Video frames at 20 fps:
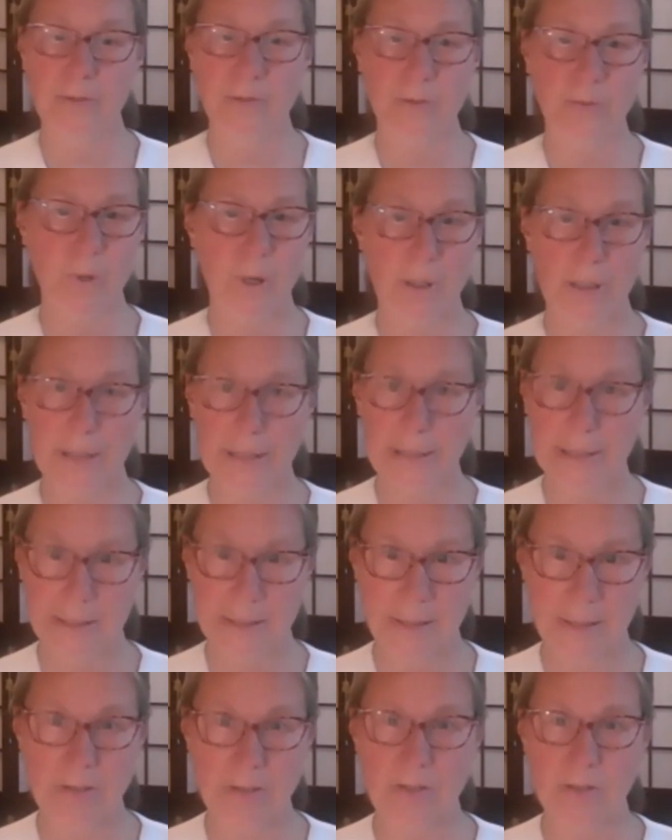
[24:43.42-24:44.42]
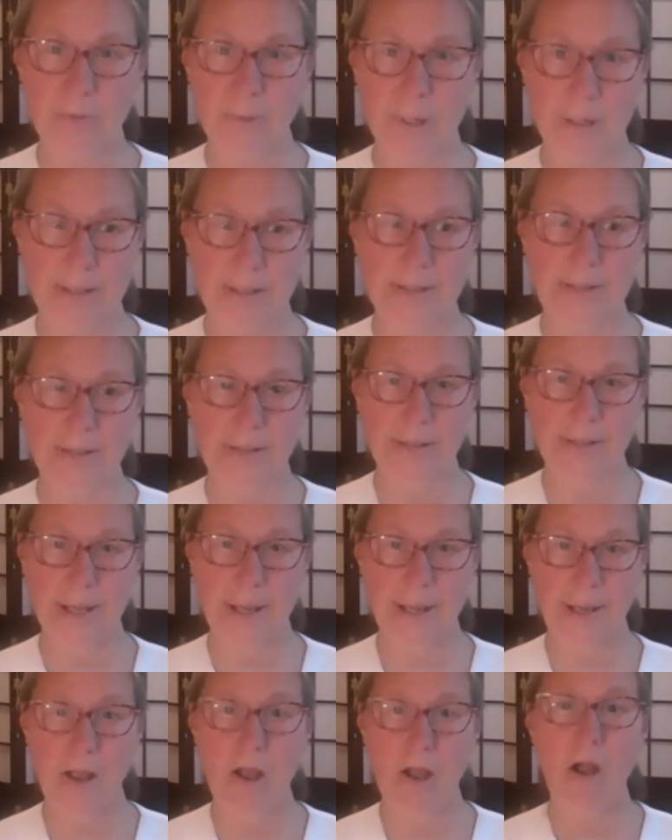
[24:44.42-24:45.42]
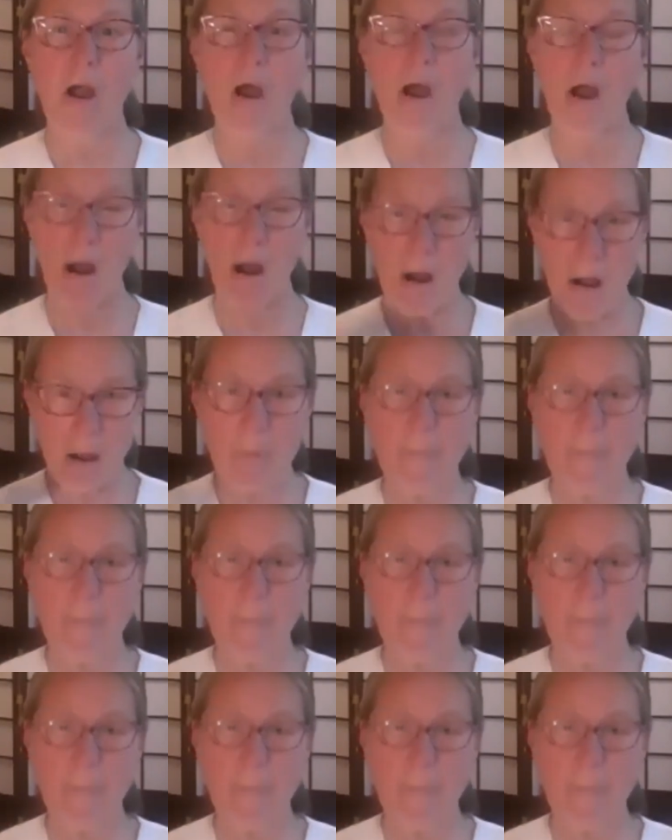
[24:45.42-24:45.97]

who are listening to us today, are